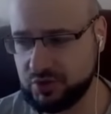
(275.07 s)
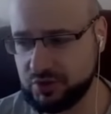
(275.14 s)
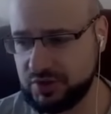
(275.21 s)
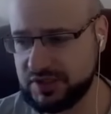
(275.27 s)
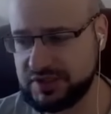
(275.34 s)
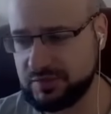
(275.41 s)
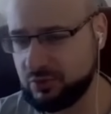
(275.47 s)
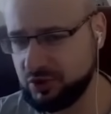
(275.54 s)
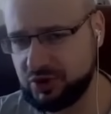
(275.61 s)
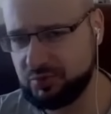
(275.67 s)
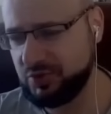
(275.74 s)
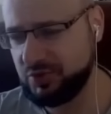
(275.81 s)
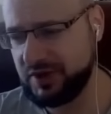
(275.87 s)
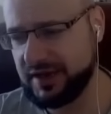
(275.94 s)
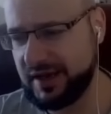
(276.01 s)
It's
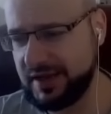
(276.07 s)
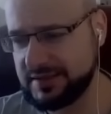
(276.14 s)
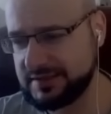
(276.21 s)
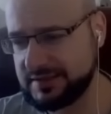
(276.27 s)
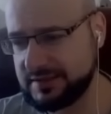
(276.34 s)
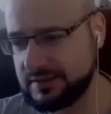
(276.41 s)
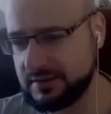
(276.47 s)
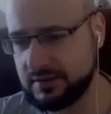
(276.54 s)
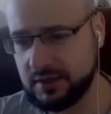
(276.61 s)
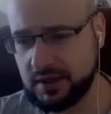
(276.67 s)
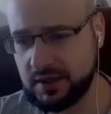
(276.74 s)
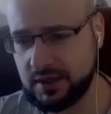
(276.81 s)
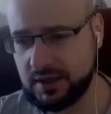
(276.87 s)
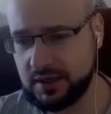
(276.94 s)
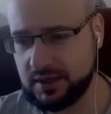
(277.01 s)
multiple cast.
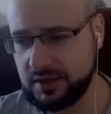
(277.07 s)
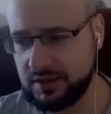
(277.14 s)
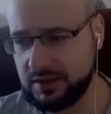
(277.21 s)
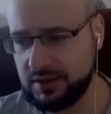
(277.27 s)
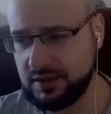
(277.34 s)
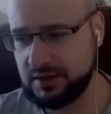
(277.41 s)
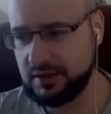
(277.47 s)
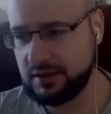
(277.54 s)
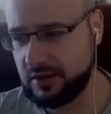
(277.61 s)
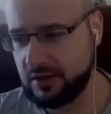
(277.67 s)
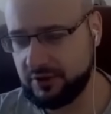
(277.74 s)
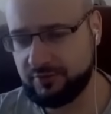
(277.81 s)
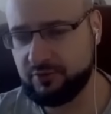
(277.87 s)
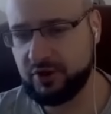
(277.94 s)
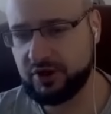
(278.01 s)
The
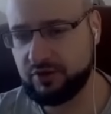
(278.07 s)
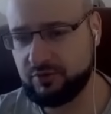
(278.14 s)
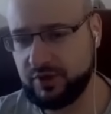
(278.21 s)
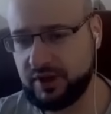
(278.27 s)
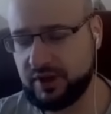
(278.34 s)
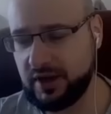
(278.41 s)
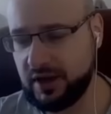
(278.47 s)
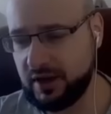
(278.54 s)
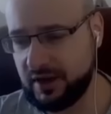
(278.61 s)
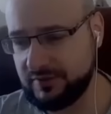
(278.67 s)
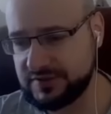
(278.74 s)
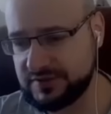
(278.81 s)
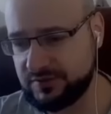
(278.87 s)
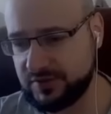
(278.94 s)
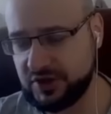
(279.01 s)
Earthbreaker ring
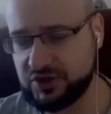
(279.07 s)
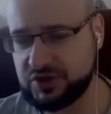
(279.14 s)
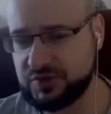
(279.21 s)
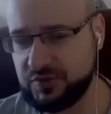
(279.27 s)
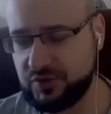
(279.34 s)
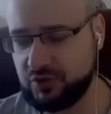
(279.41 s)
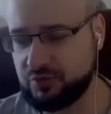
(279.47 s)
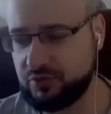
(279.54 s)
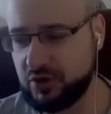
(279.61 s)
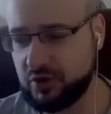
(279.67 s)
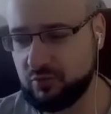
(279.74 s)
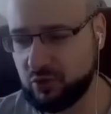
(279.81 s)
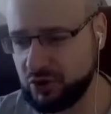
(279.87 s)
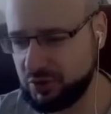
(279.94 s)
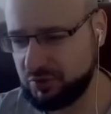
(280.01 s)
allows for Nature's Fury to proc
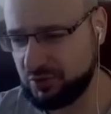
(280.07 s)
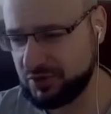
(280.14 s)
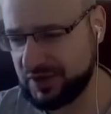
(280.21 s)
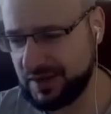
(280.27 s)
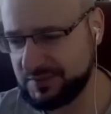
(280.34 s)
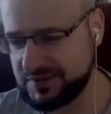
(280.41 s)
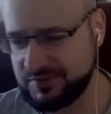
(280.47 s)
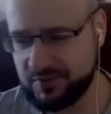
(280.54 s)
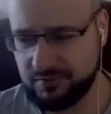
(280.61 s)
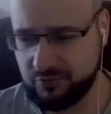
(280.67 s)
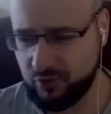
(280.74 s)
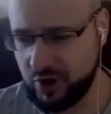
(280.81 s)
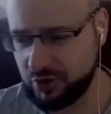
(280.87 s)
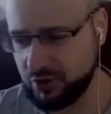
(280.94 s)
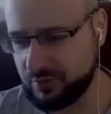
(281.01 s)
multiple times from
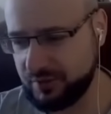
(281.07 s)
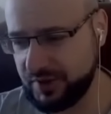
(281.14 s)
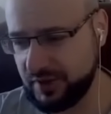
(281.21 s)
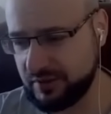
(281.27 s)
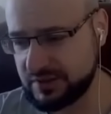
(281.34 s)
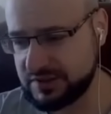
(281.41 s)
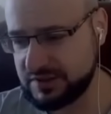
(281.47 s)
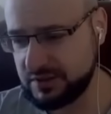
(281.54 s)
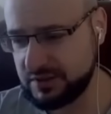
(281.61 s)
random pillars,